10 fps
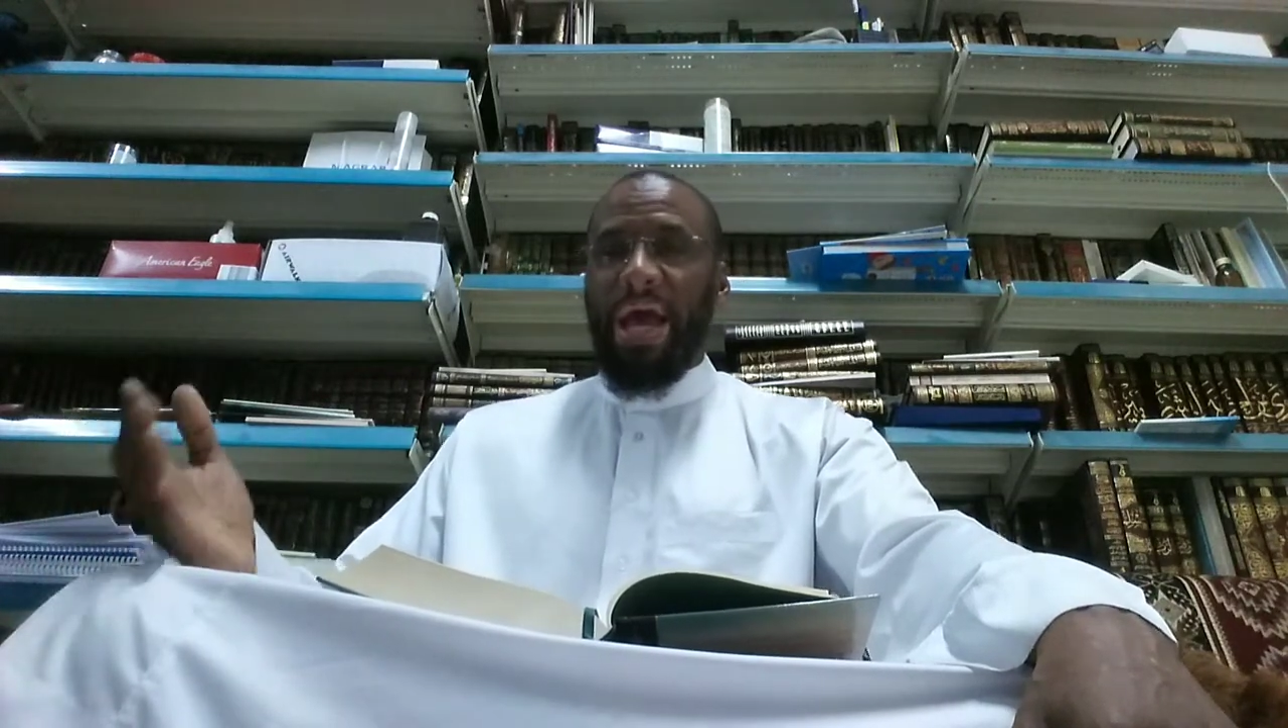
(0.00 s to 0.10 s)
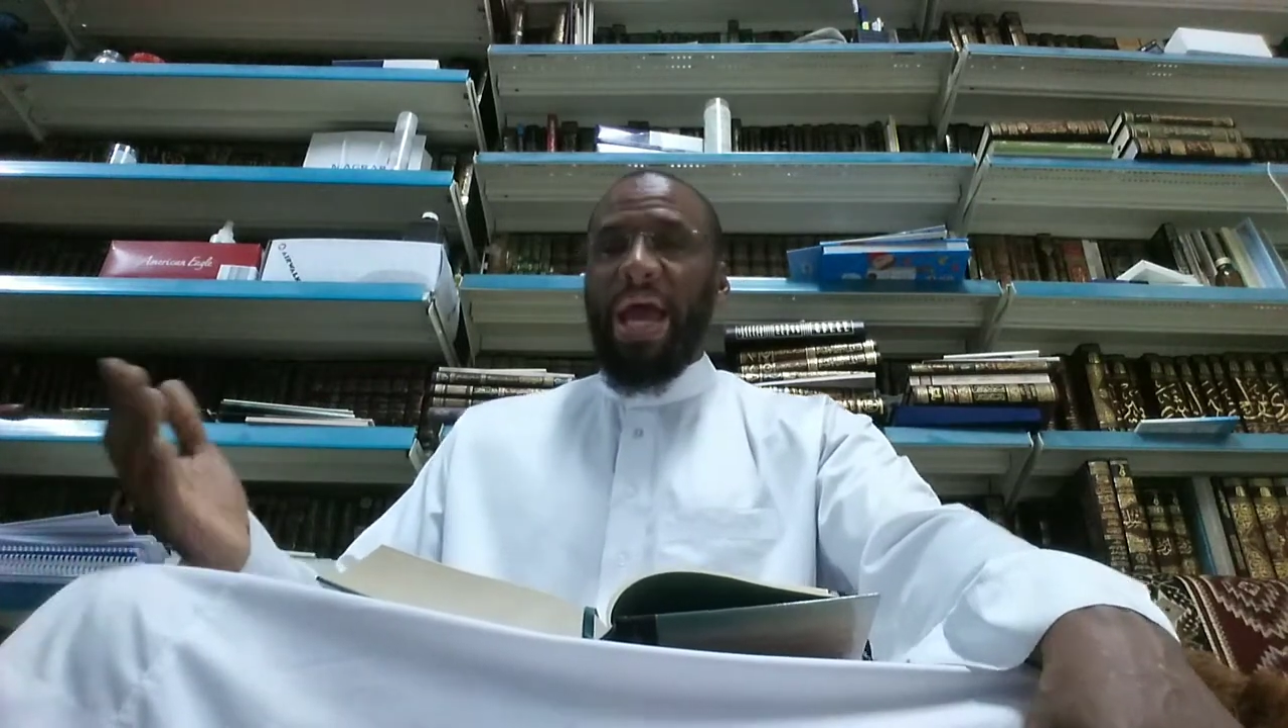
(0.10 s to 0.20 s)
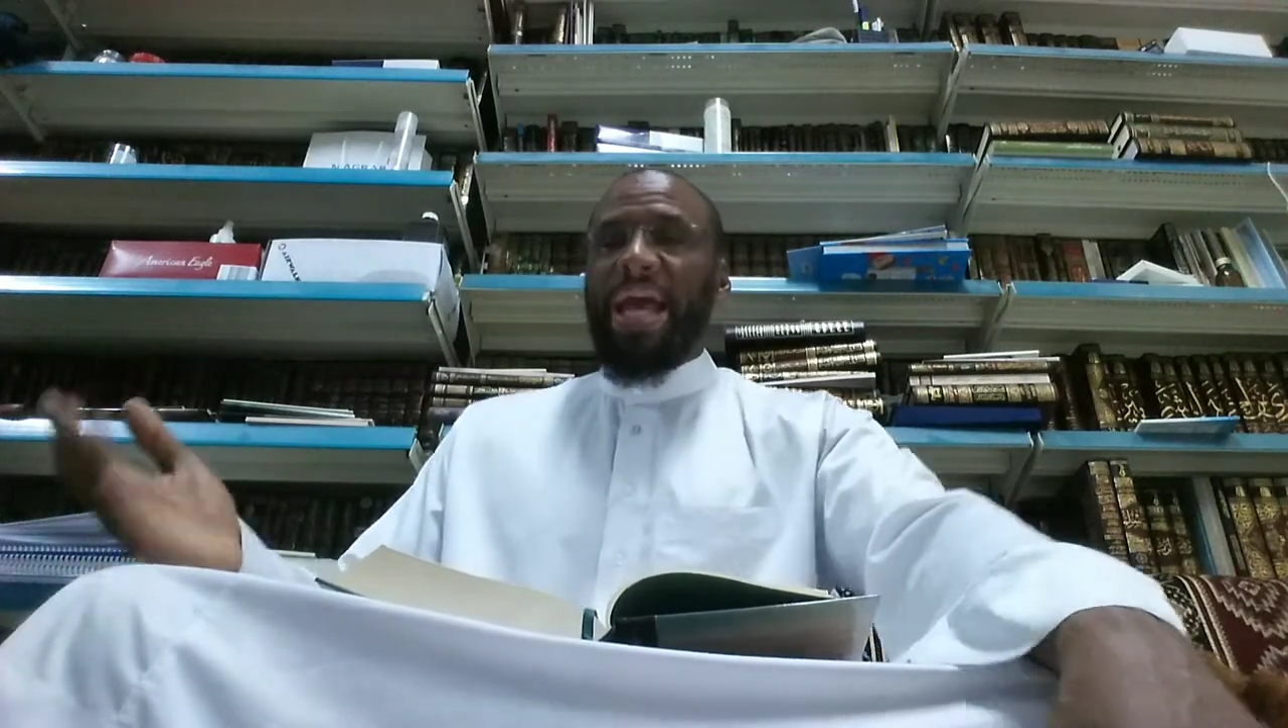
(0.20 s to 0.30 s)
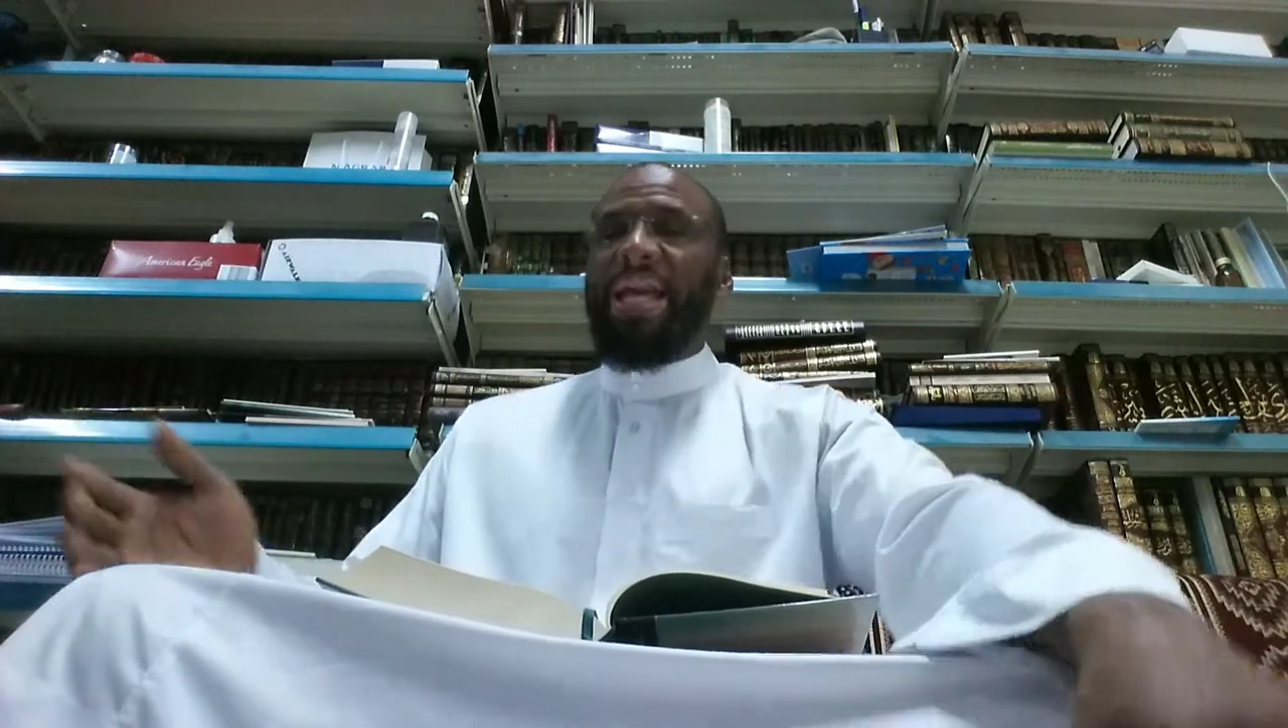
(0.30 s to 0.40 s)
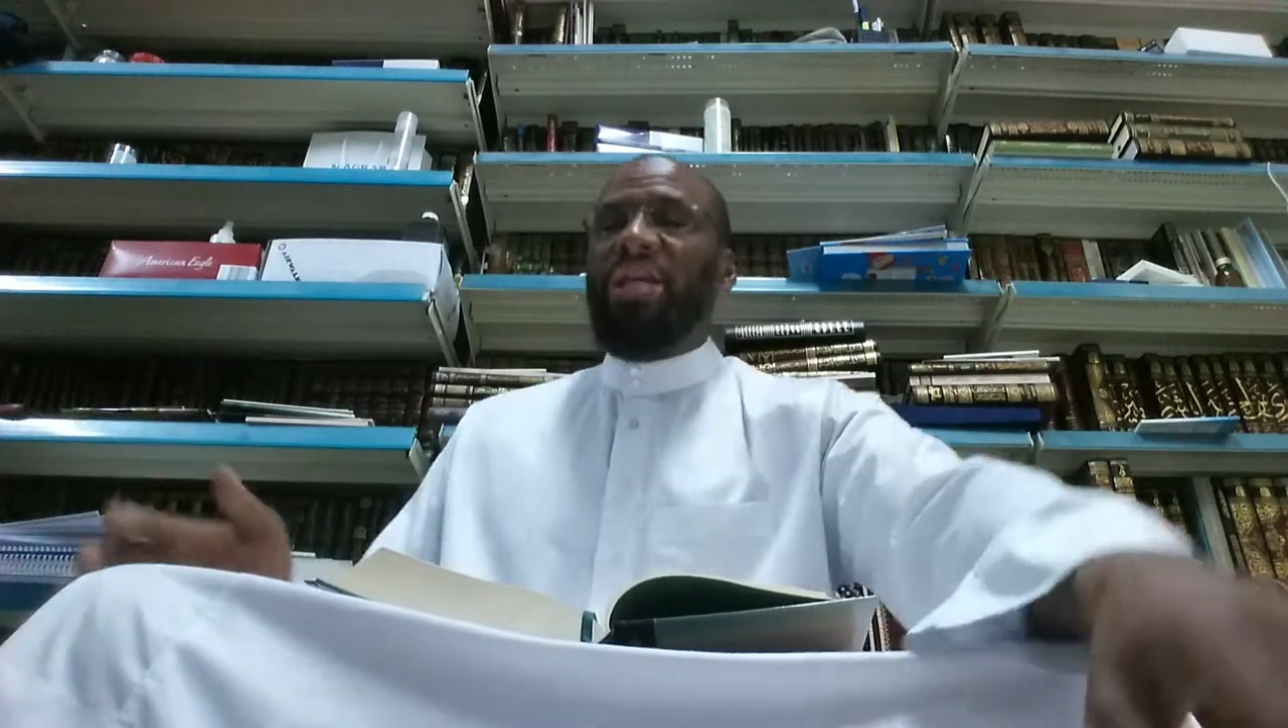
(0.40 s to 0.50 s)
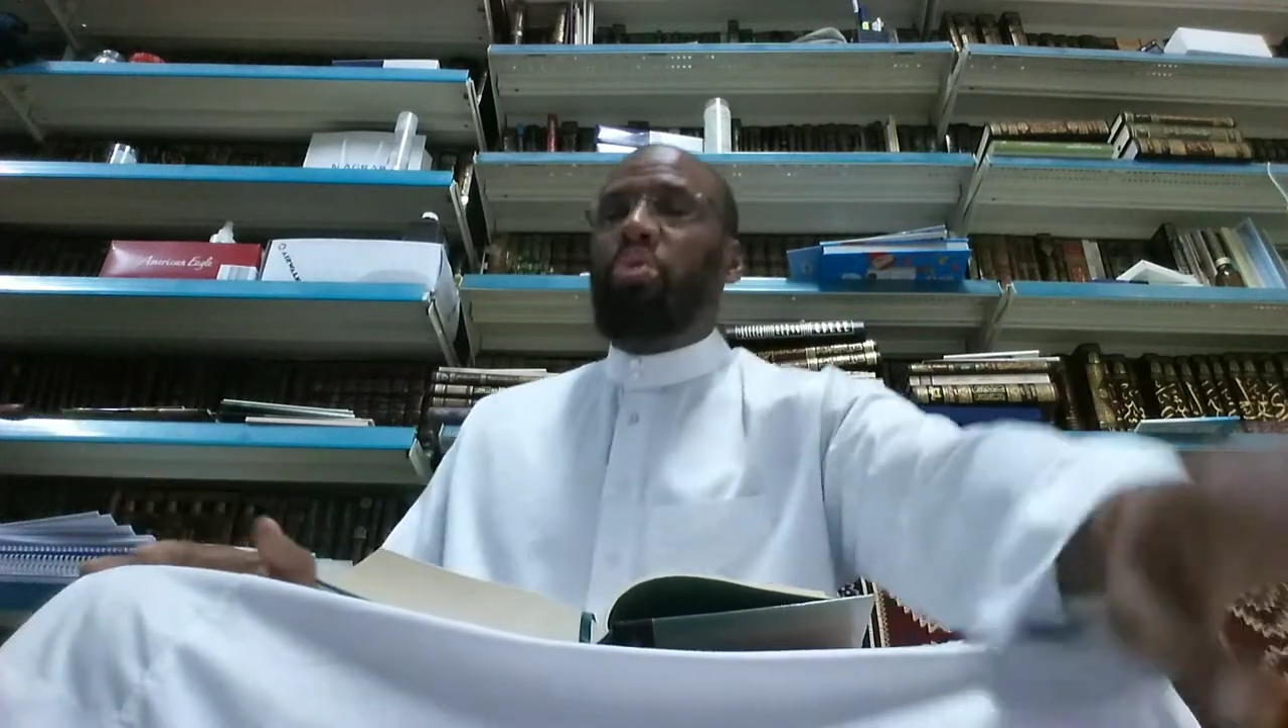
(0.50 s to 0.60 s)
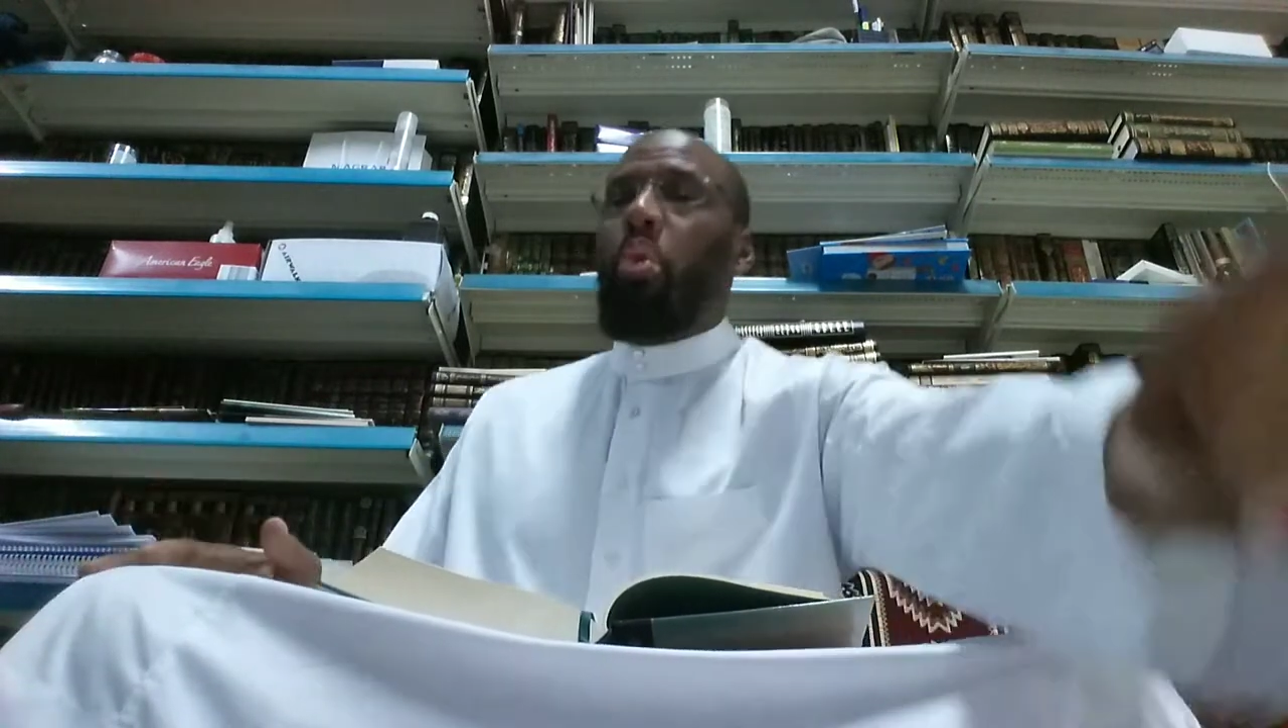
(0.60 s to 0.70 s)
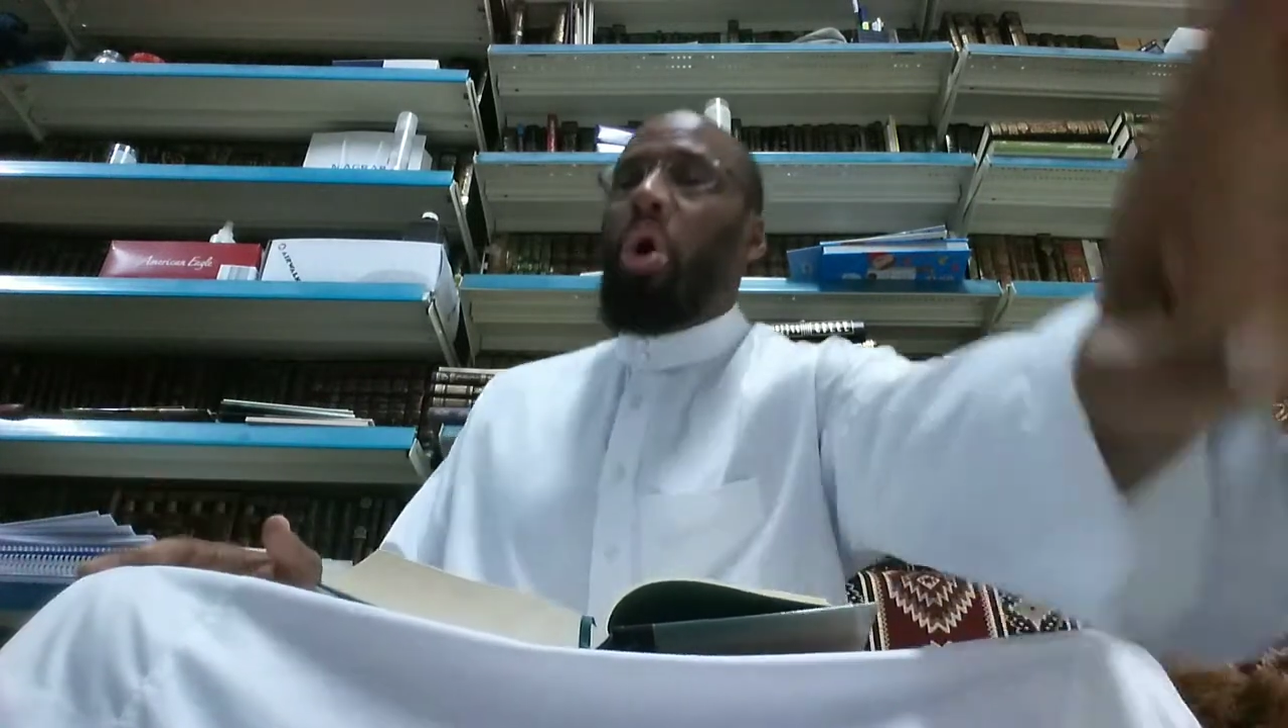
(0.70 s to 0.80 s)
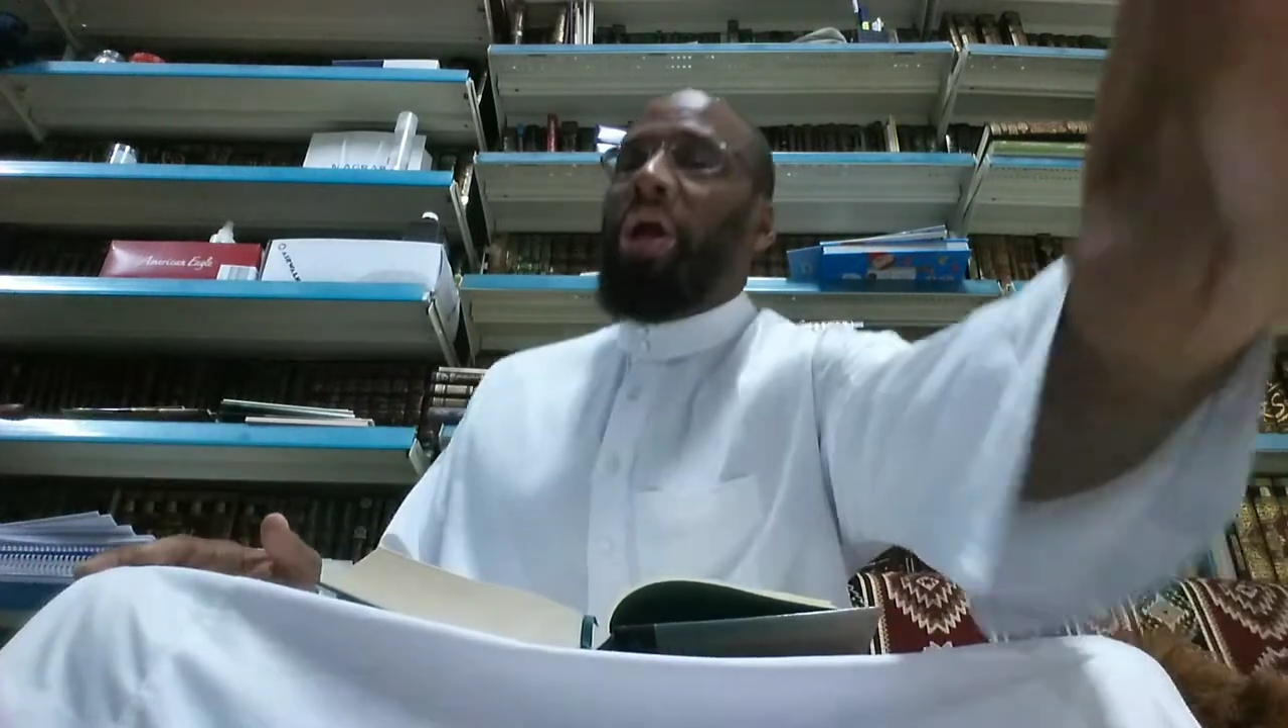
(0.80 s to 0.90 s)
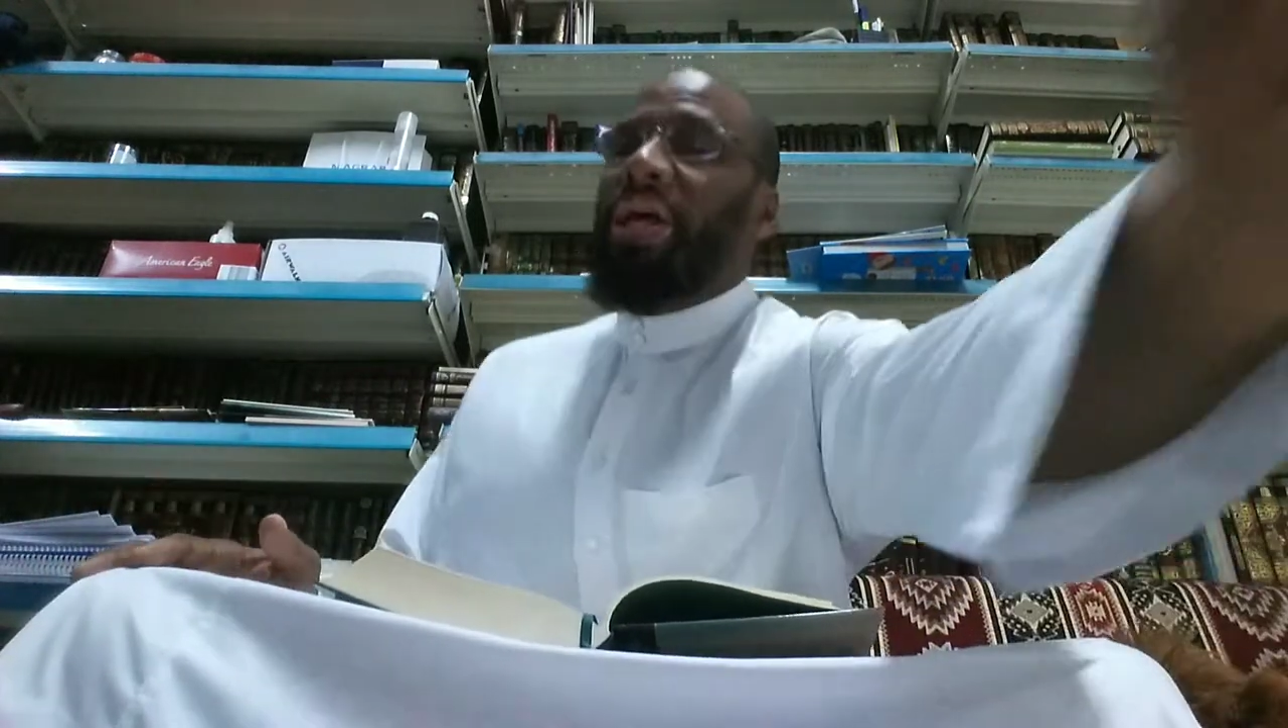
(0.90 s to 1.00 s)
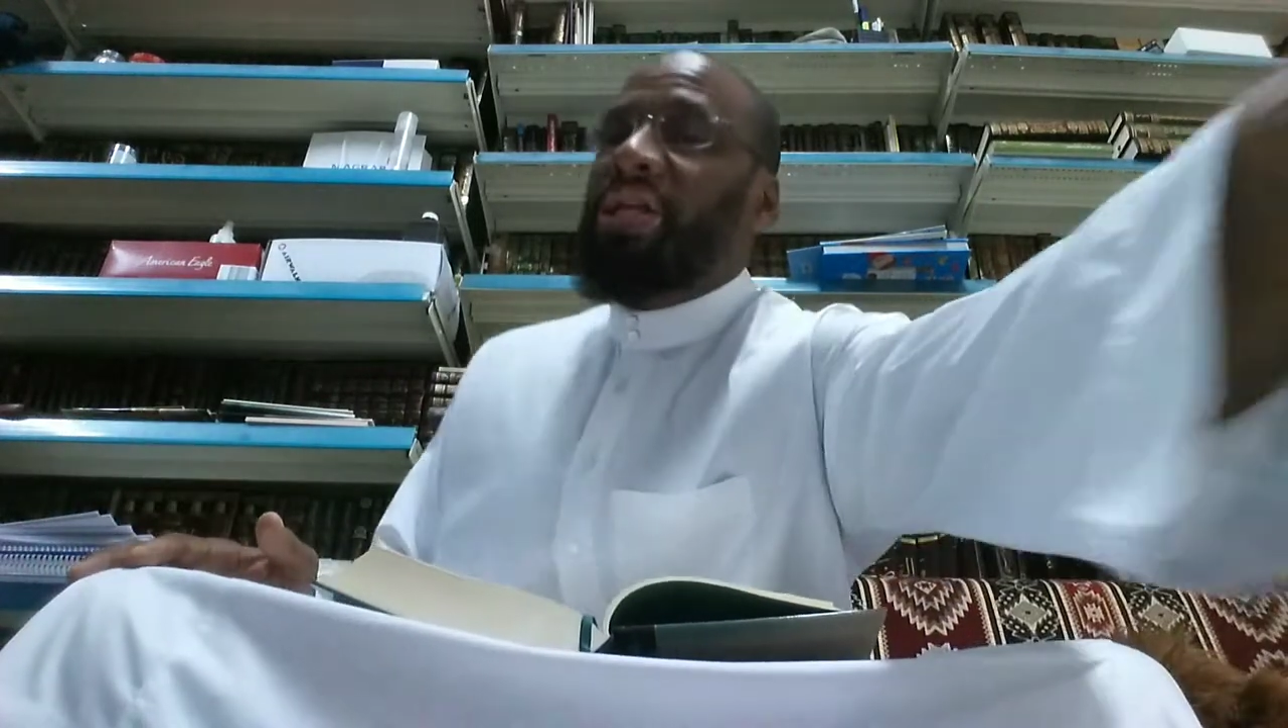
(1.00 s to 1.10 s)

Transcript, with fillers: It is wanting